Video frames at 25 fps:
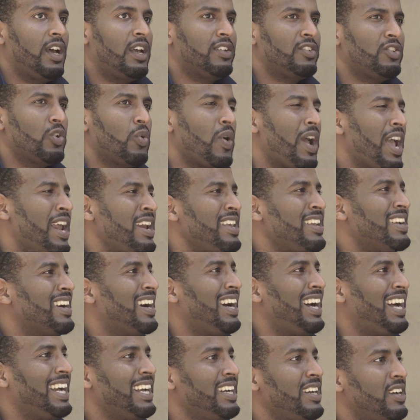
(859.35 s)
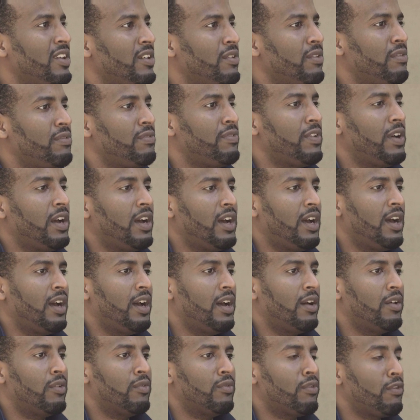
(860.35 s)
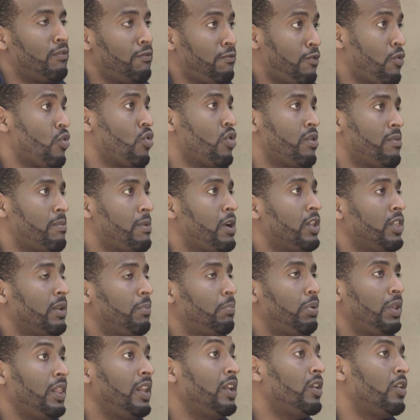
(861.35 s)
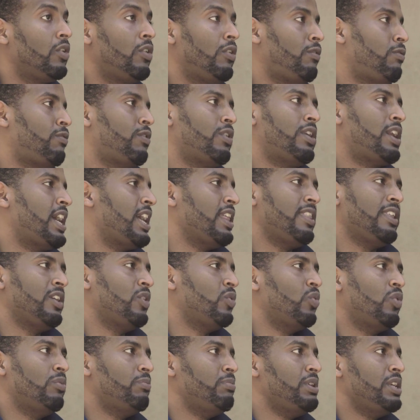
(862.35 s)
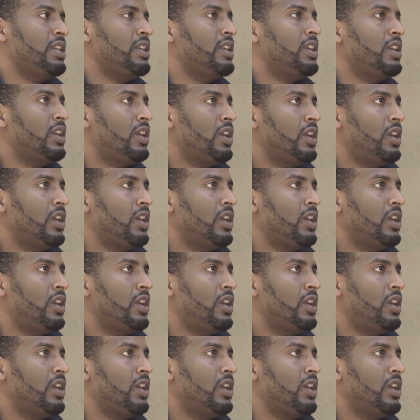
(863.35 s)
So any kind of reform on the political front, I think, will be